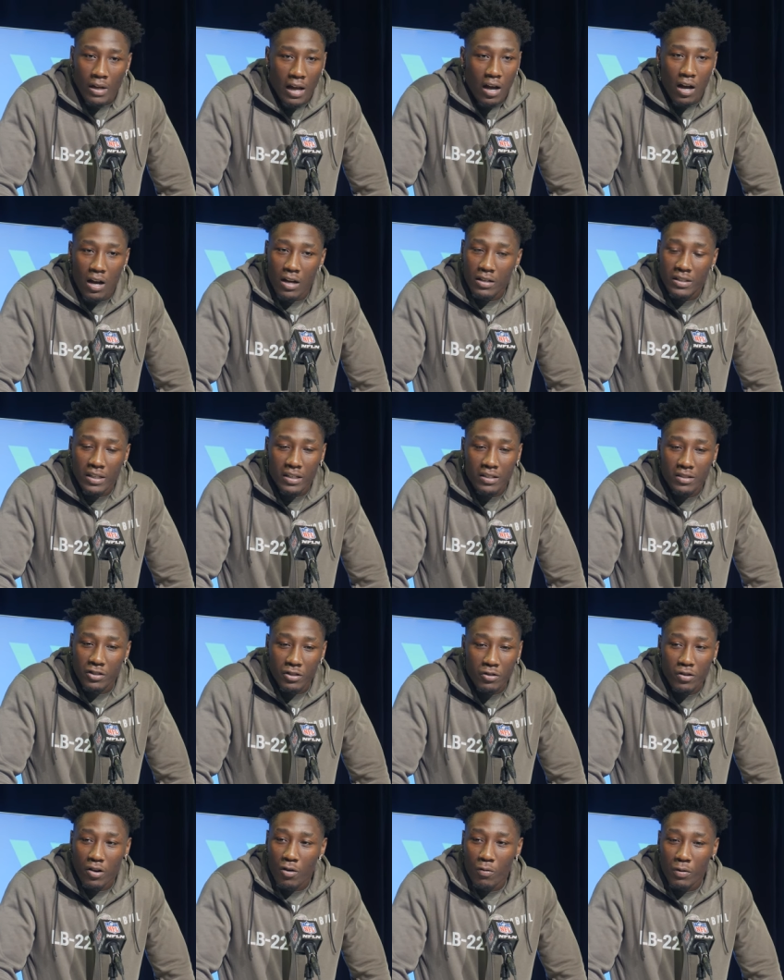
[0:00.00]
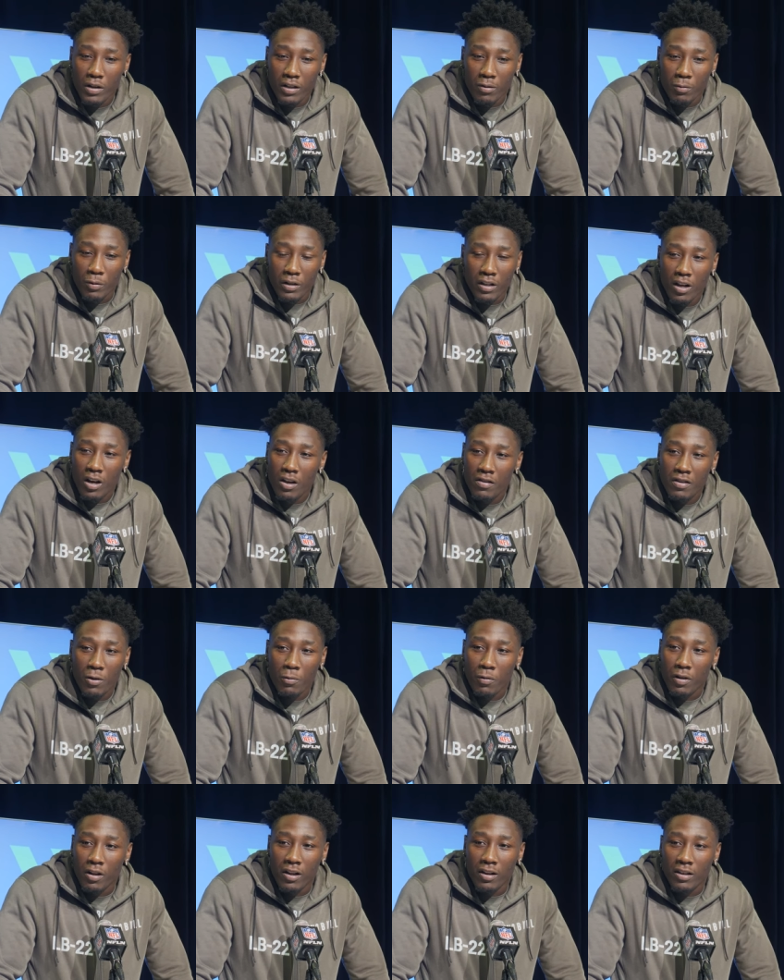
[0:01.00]
Uh, just you know, we, we love your
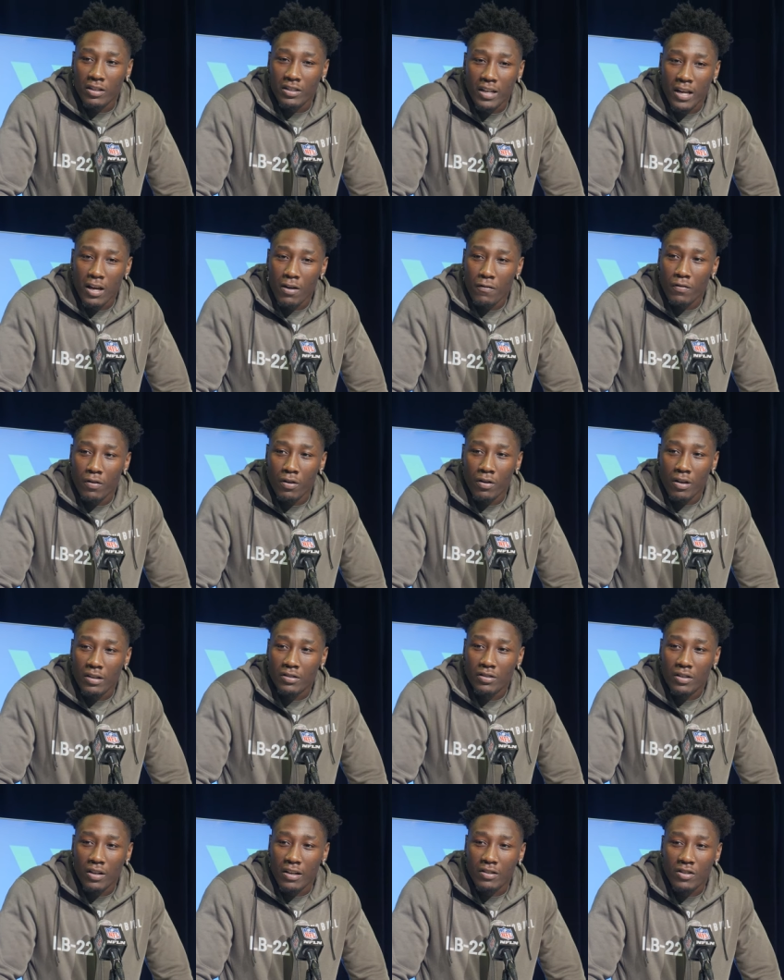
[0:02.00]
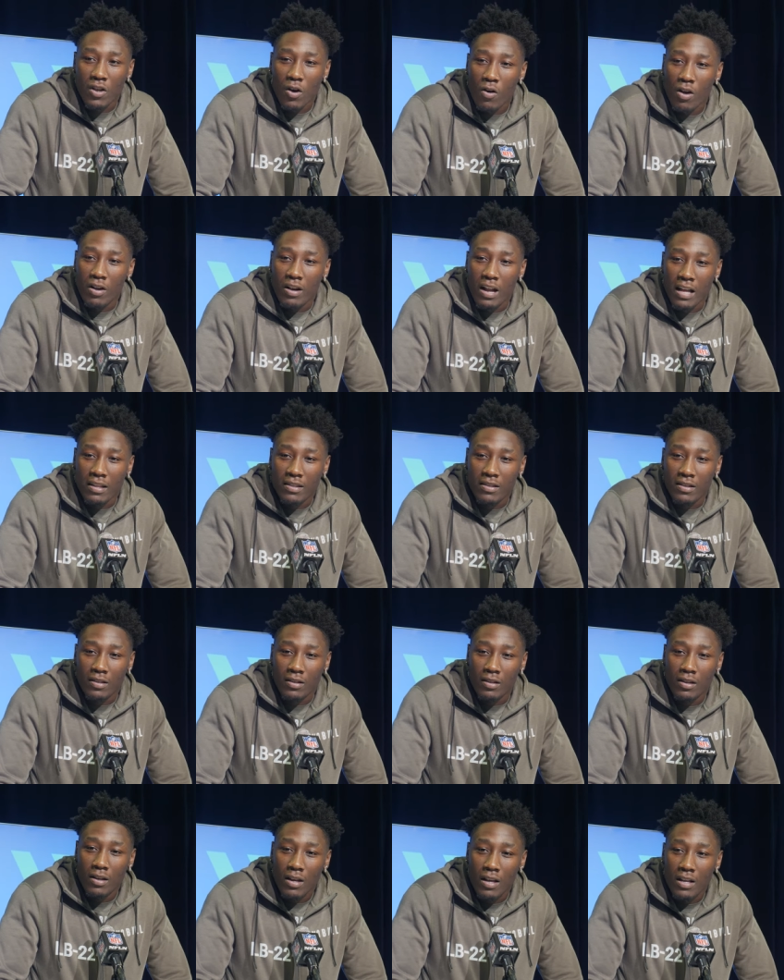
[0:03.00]
relentless effort. It's it's hard not
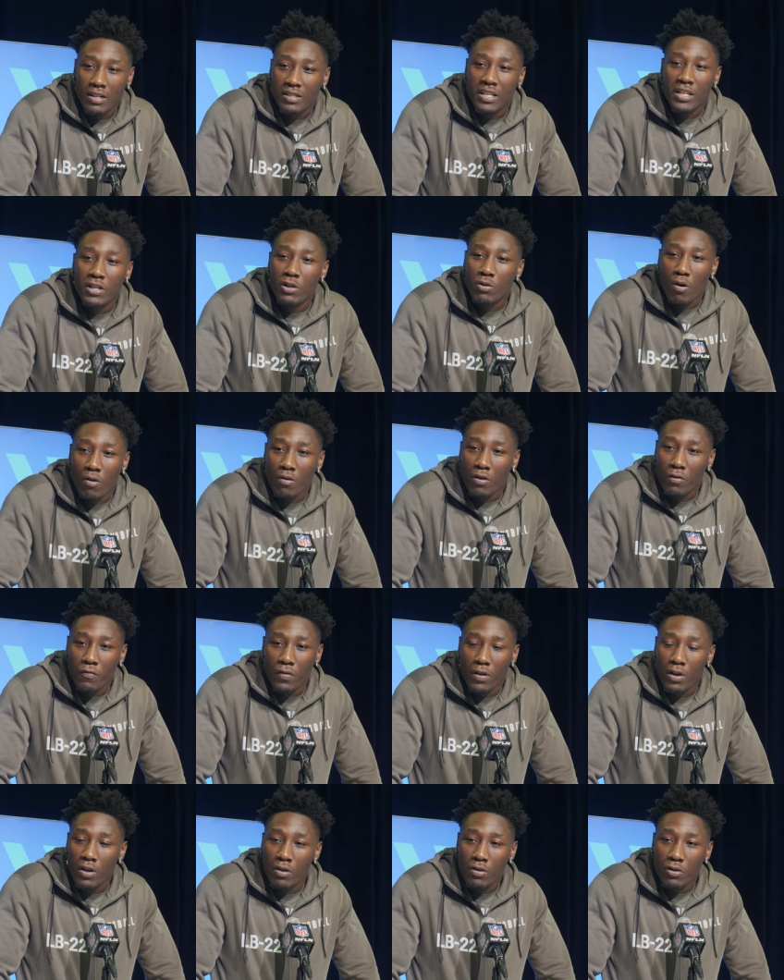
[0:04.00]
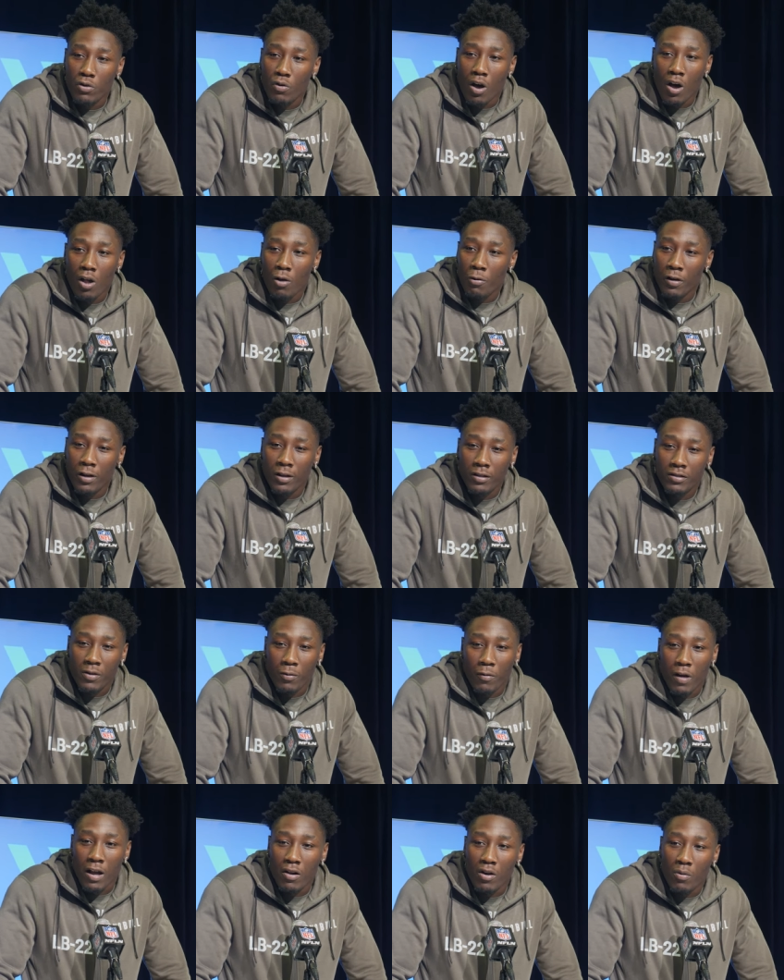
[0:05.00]
to see you on the field. You always
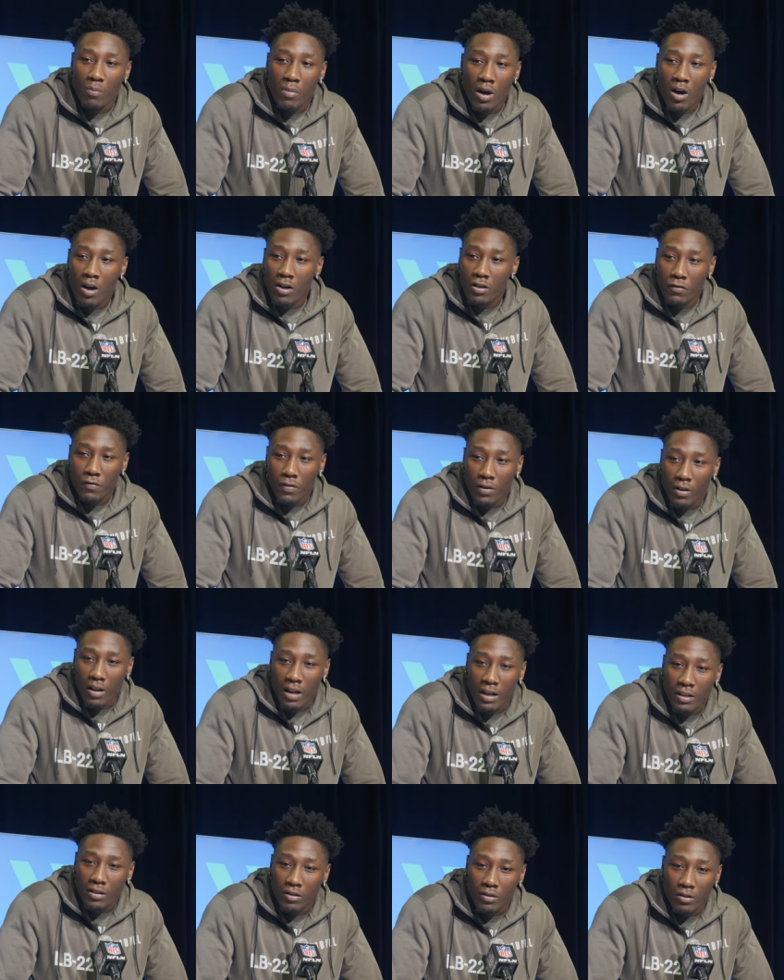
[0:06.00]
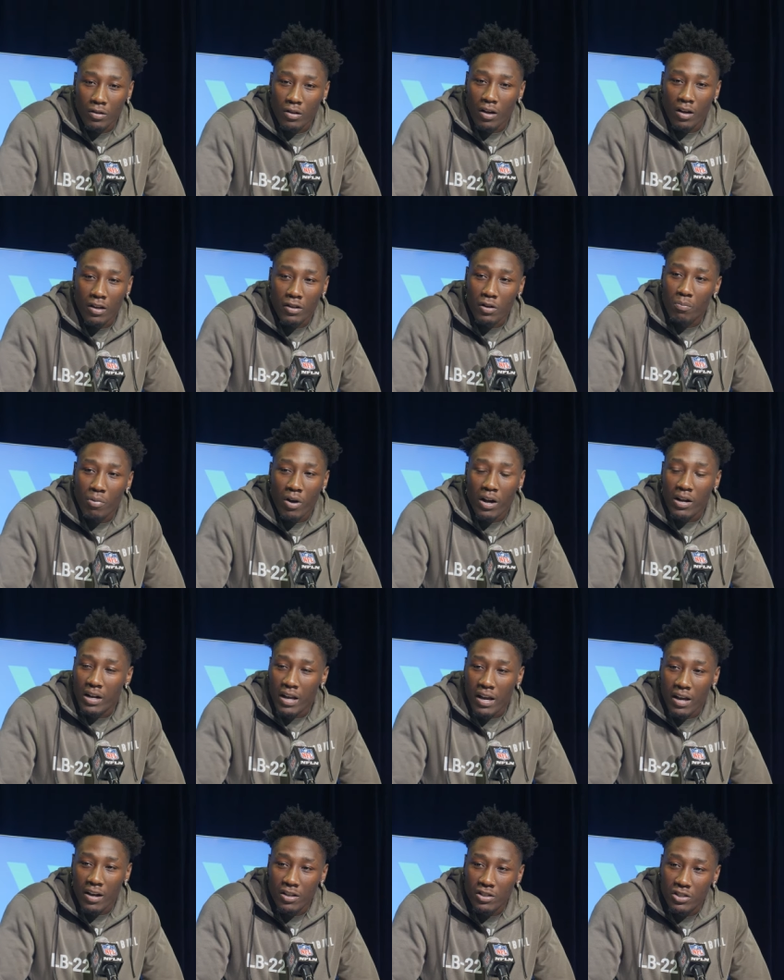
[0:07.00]
around the ball. You feel like uh, you bring
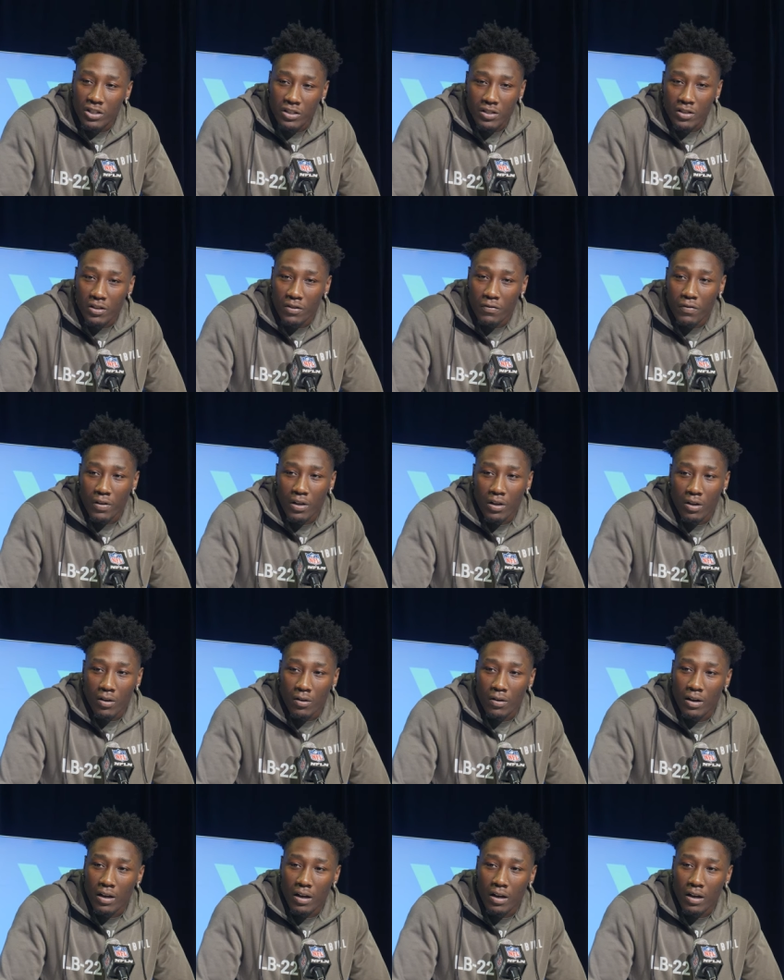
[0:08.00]
the energy to the field.